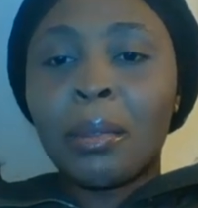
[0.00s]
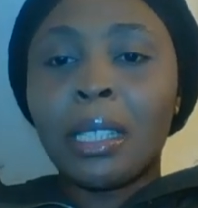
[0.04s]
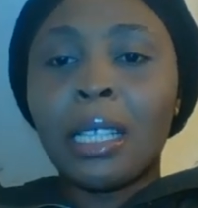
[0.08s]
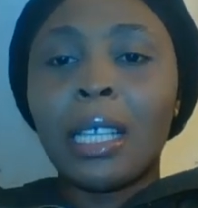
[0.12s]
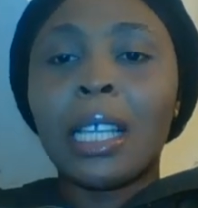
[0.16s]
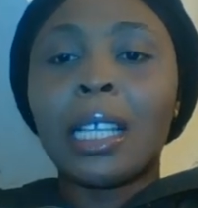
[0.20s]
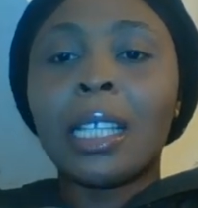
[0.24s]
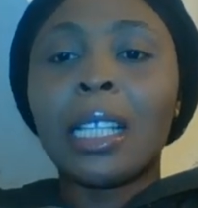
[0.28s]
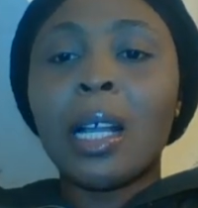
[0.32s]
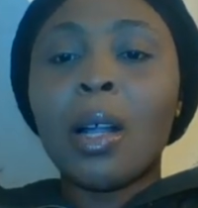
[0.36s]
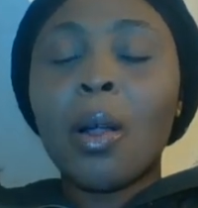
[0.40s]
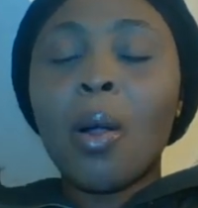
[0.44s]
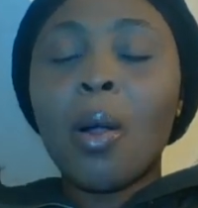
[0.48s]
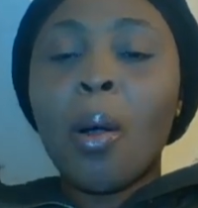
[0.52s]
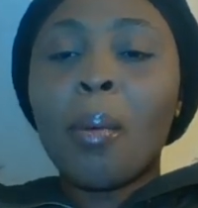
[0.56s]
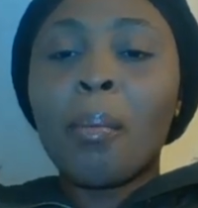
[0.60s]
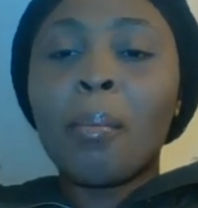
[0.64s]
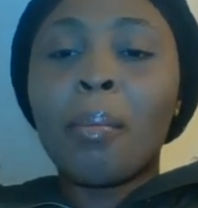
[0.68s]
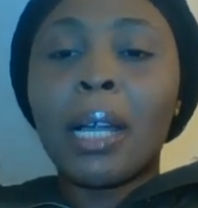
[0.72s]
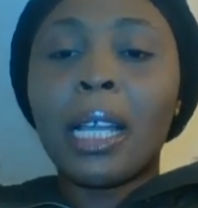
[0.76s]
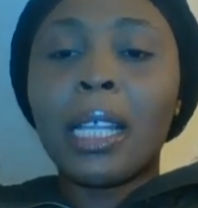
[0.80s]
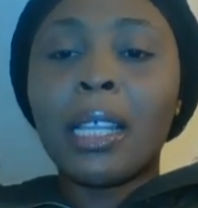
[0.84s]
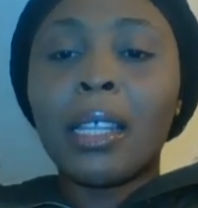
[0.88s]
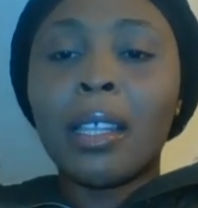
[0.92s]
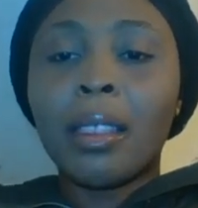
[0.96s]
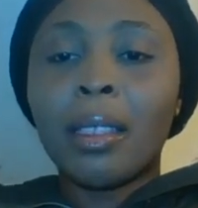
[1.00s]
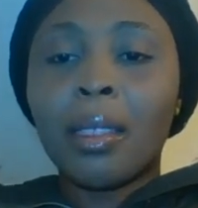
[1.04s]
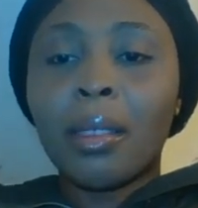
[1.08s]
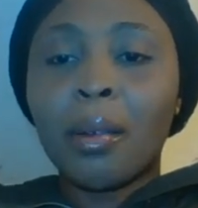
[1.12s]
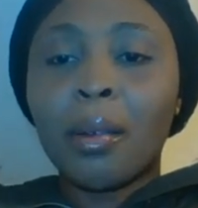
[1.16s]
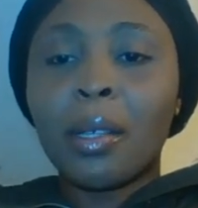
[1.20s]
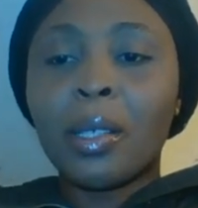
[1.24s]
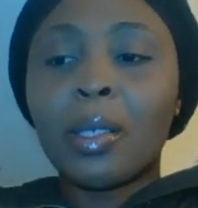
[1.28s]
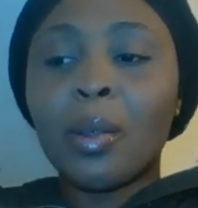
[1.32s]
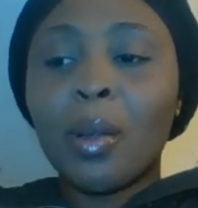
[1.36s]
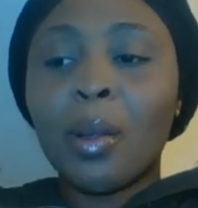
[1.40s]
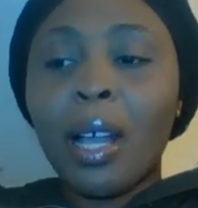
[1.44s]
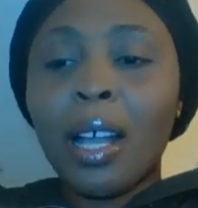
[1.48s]
Now you're not combining
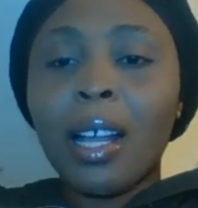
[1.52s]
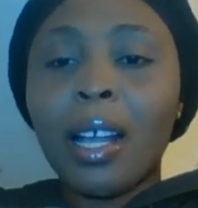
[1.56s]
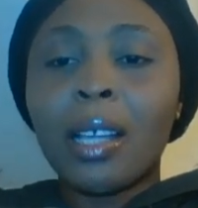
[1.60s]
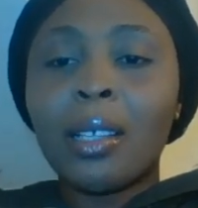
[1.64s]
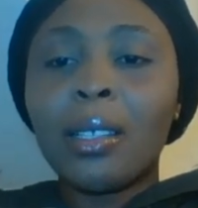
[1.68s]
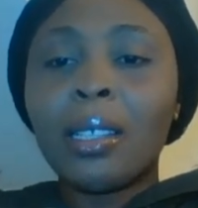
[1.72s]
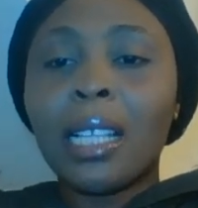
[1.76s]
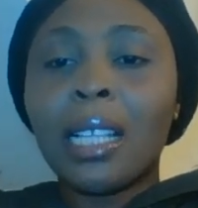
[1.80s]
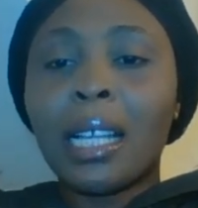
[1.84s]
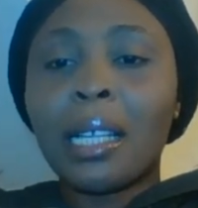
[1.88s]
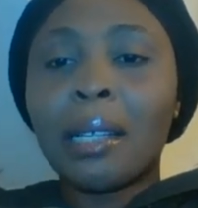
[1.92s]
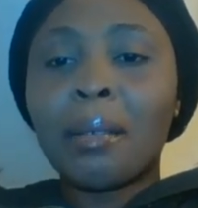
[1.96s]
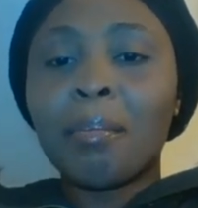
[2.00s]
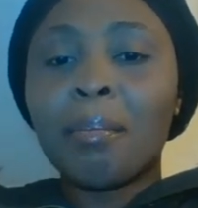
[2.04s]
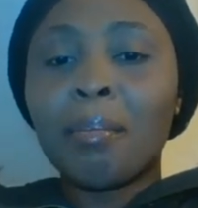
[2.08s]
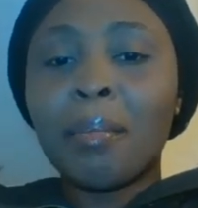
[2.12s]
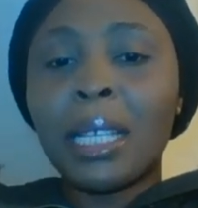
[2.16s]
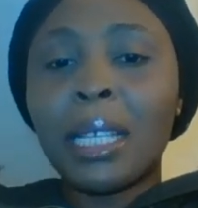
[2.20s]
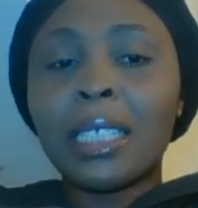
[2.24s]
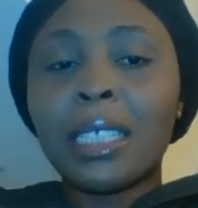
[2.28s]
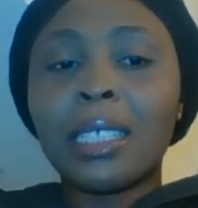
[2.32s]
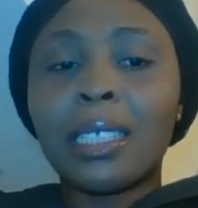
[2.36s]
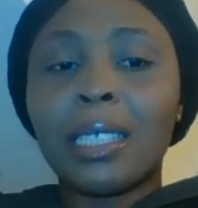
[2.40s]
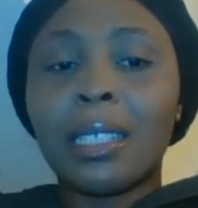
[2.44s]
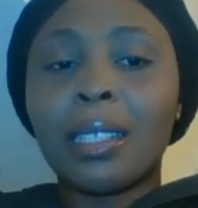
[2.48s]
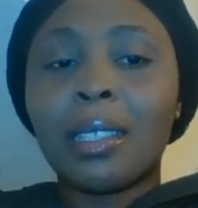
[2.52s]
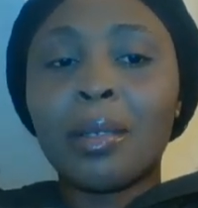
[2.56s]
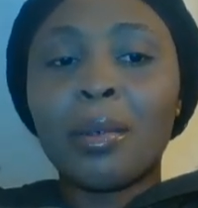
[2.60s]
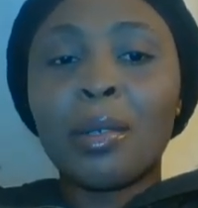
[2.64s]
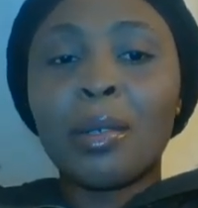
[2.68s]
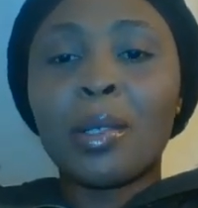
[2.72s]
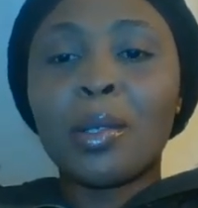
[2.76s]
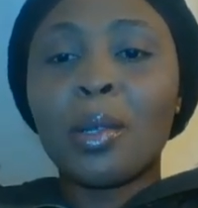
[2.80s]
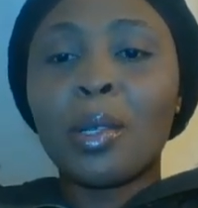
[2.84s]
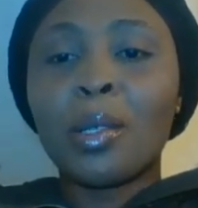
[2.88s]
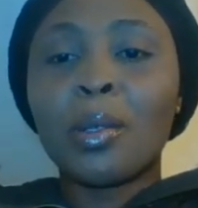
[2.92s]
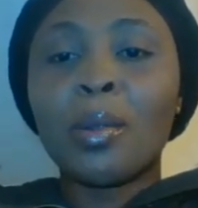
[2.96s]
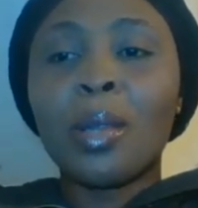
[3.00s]
three. So how can you like merge the three?
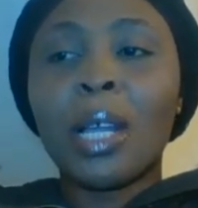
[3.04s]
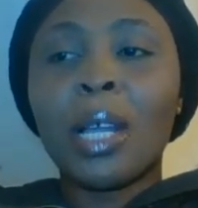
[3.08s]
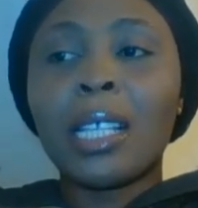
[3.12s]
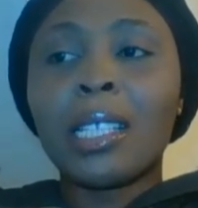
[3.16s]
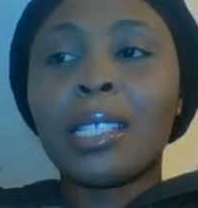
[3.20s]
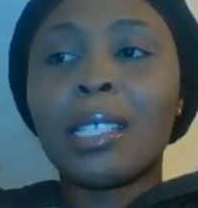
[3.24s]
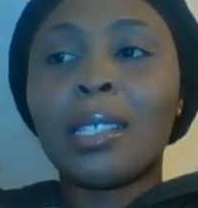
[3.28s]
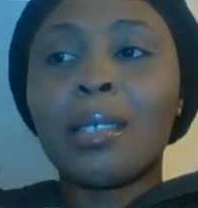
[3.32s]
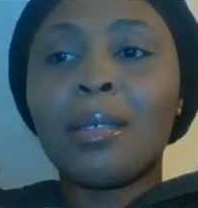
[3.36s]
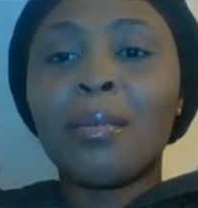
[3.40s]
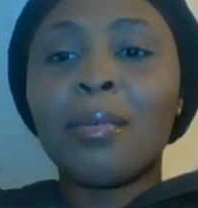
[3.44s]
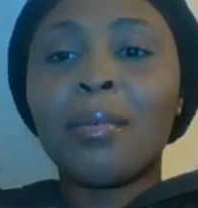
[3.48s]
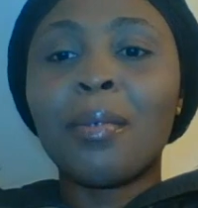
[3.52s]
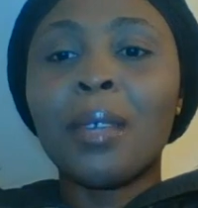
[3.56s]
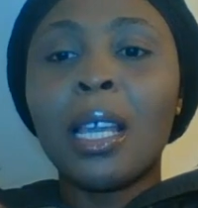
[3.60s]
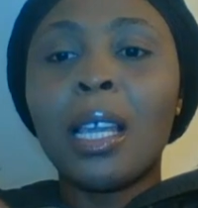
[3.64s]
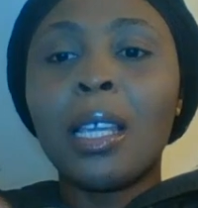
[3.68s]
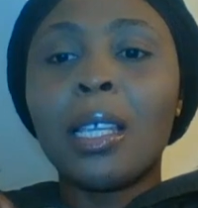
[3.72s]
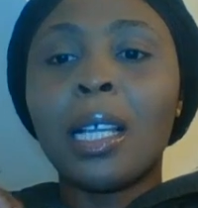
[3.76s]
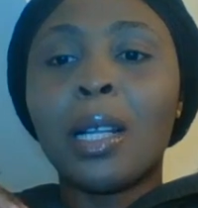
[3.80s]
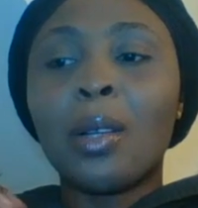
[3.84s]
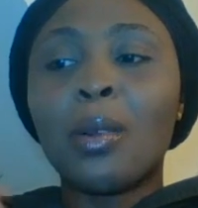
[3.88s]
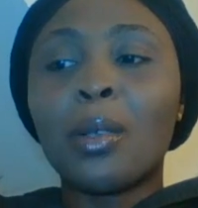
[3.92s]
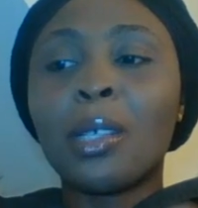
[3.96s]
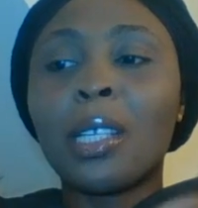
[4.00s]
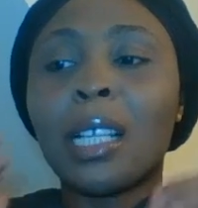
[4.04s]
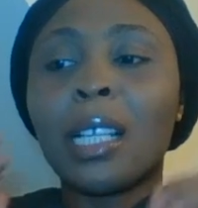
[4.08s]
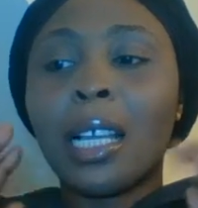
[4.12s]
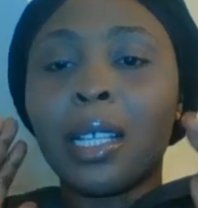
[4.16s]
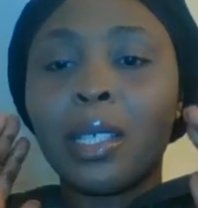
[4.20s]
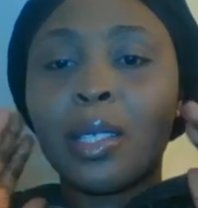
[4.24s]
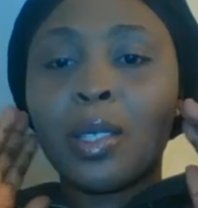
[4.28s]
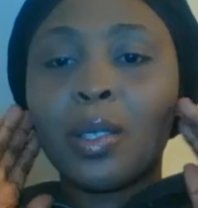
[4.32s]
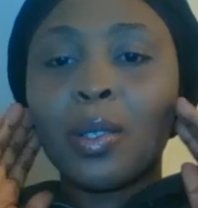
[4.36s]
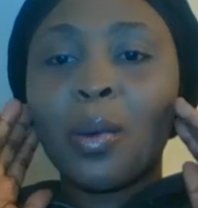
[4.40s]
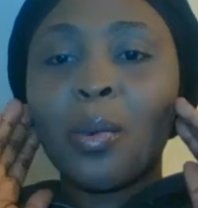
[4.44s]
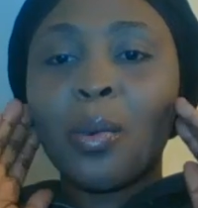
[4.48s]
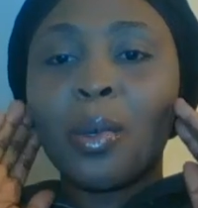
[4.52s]
So it's not as if you're looking
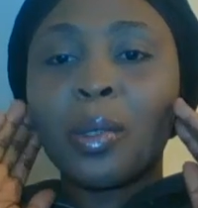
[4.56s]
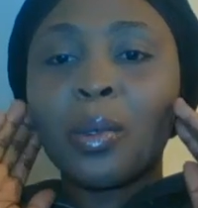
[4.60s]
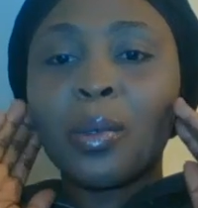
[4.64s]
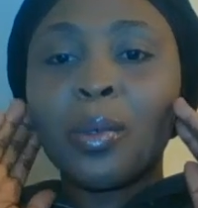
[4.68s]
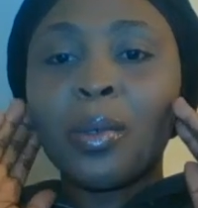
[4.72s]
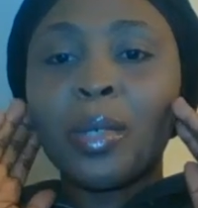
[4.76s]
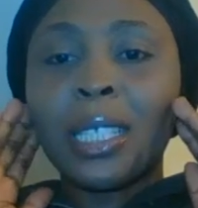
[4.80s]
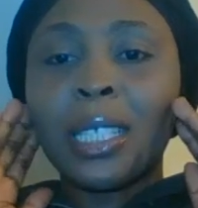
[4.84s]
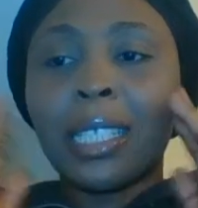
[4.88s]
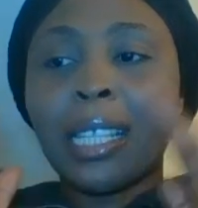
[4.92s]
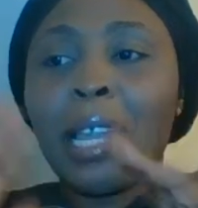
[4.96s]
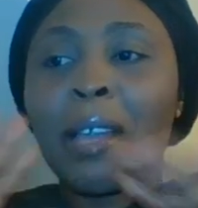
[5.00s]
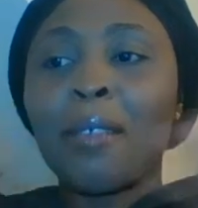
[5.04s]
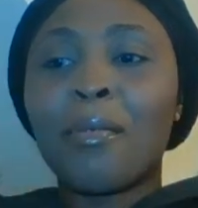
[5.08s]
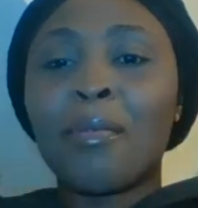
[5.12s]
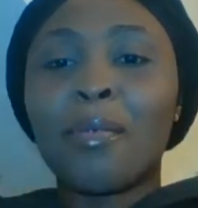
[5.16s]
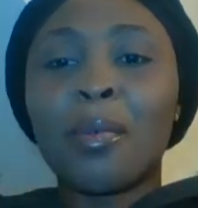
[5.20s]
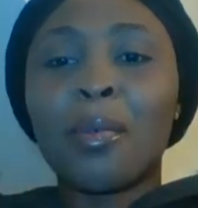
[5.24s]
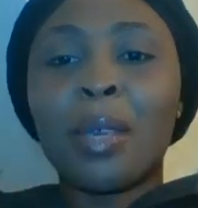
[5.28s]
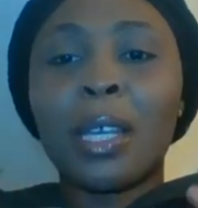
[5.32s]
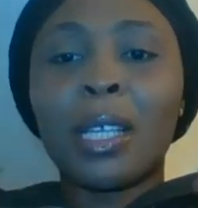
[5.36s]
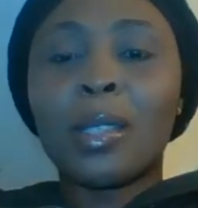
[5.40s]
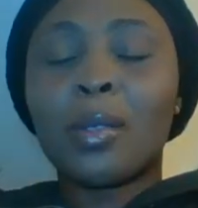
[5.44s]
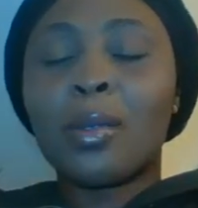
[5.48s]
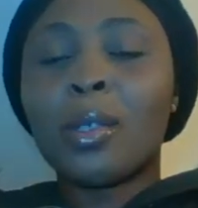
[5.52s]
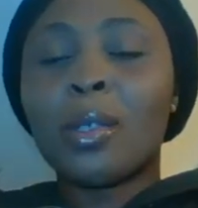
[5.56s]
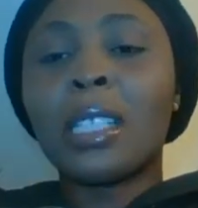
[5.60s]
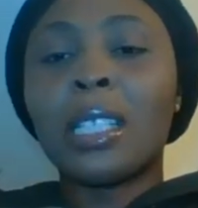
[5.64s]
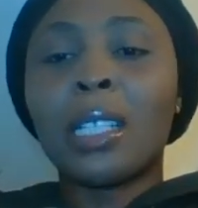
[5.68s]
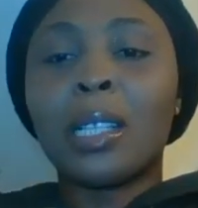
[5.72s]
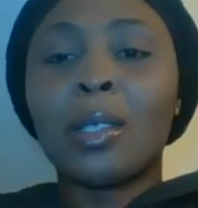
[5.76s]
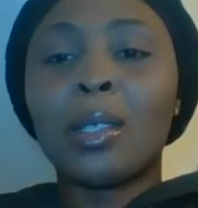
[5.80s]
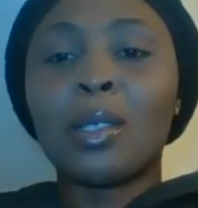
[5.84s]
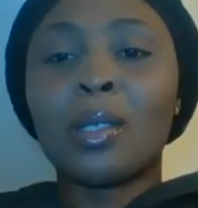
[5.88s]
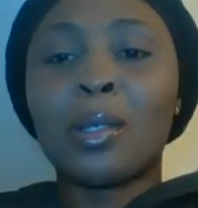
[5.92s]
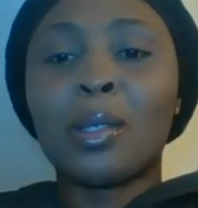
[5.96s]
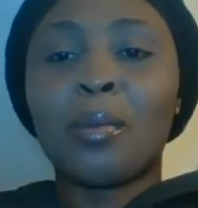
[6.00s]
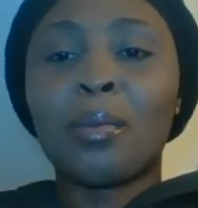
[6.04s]
like someone who is everywhere doing a
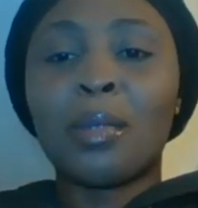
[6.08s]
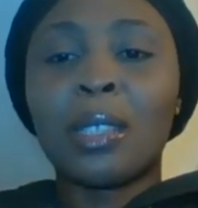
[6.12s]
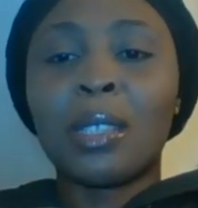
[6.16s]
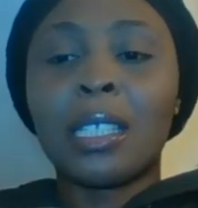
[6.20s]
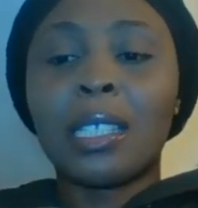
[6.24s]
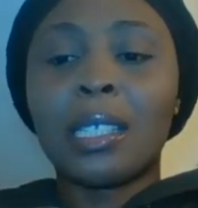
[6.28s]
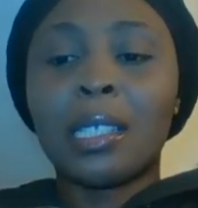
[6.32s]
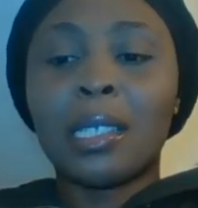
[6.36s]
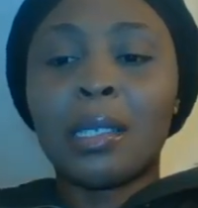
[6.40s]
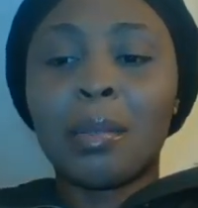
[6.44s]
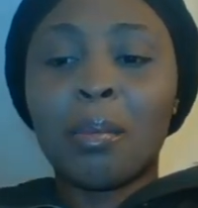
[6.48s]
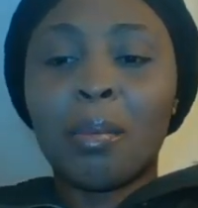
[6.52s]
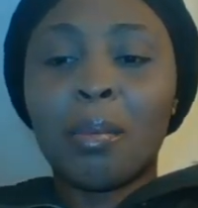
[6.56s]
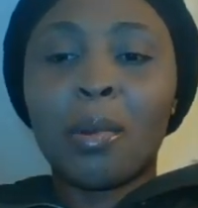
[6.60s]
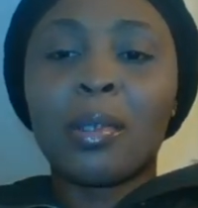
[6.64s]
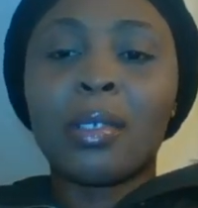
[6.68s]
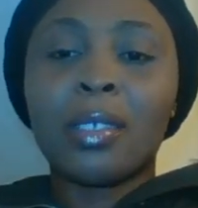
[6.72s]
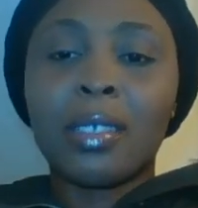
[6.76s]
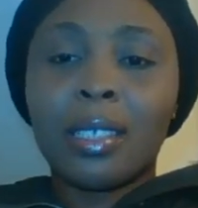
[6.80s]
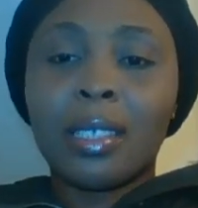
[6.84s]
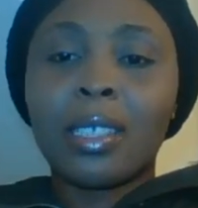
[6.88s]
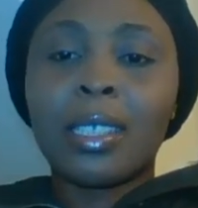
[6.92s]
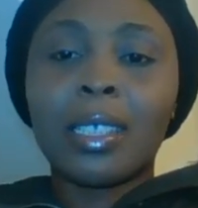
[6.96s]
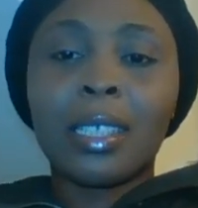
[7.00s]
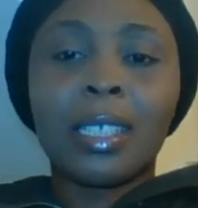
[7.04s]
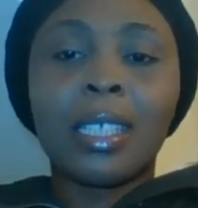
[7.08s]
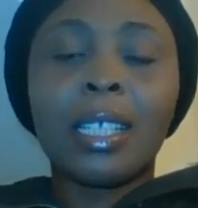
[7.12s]
lot of things, but